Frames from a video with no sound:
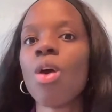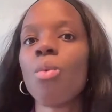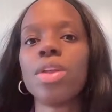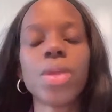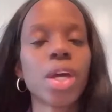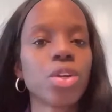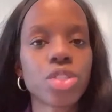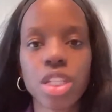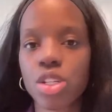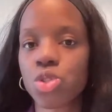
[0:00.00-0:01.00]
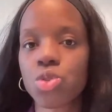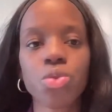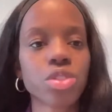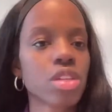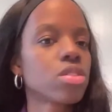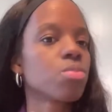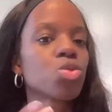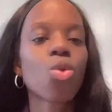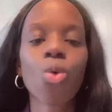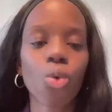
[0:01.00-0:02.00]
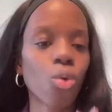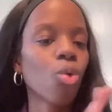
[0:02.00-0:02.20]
with inner city school systems. Cool.